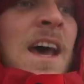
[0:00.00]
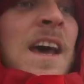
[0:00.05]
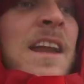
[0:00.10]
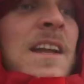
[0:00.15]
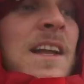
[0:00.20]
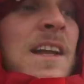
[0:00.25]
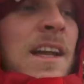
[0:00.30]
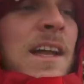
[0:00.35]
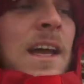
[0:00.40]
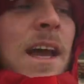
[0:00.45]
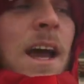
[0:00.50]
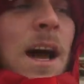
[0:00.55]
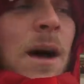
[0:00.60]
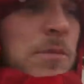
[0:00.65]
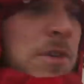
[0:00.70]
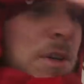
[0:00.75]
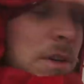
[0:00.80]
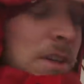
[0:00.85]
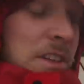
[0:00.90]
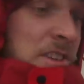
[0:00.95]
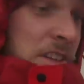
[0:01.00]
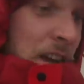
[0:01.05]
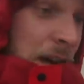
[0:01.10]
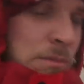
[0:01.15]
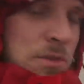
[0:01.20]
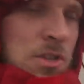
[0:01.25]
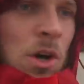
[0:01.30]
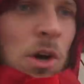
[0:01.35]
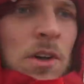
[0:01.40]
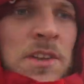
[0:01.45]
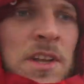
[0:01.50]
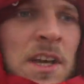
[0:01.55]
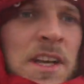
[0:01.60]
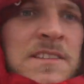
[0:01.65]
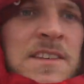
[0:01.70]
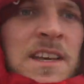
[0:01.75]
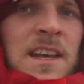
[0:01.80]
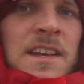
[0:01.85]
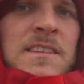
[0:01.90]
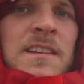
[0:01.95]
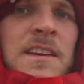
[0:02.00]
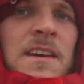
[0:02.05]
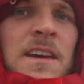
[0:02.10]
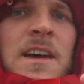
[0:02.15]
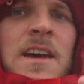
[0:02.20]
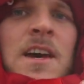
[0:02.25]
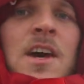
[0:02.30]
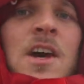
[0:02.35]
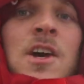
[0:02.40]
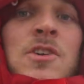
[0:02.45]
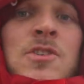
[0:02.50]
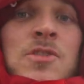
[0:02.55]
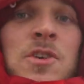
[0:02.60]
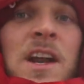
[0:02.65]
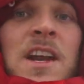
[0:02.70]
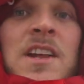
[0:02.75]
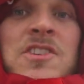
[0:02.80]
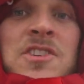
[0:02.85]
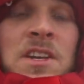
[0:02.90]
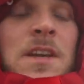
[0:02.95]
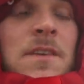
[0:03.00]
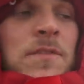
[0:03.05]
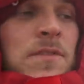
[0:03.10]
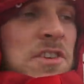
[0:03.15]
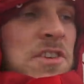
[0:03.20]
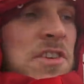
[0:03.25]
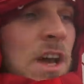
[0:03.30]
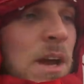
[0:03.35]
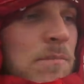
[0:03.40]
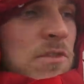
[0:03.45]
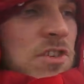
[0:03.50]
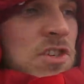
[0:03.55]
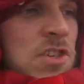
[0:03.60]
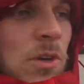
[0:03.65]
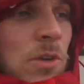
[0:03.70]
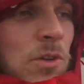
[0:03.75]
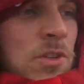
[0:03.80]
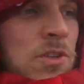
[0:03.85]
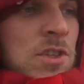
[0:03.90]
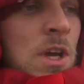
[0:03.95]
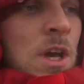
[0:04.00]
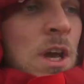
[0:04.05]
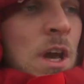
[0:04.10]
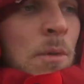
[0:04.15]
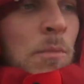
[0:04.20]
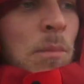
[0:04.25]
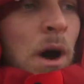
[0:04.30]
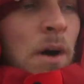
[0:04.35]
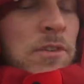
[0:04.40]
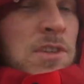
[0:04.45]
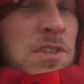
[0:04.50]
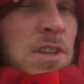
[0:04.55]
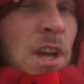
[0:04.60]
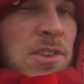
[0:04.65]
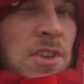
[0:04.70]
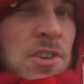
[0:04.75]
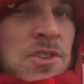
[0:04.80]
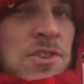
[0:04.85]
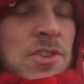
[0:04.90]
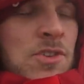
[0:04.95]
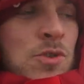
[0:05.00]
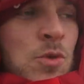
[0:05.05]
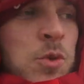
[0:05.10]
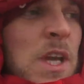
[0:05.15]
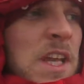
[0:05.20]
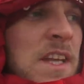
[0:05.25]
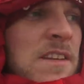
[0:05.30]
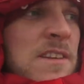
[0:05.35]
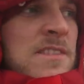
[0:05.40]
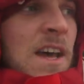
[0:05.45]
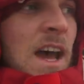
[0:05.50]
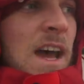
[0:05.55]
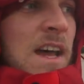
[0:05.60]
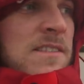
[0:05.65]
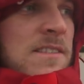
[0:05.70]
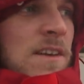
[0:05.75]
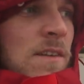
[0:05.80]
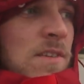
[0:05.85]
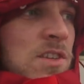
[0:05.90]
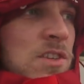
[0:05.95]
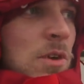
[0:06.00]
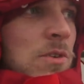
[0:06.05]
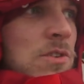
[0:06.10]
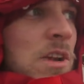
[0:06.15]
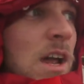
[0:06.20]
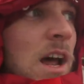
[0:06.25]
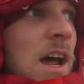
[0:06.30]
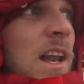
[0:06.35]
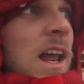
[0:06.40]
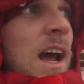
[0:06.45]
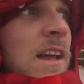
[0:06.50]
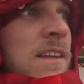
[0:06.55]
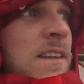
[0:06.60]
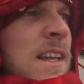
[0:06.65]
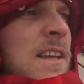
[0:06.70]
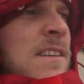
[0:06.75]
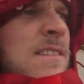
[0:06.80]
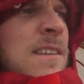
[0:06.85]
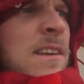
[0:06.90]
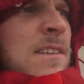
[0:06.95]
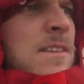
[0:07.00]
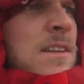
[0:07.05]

technically, I'm doing the same sort of things here to try and achieve the same results, but I've just had to tweak the settings ever so slightly. I think it's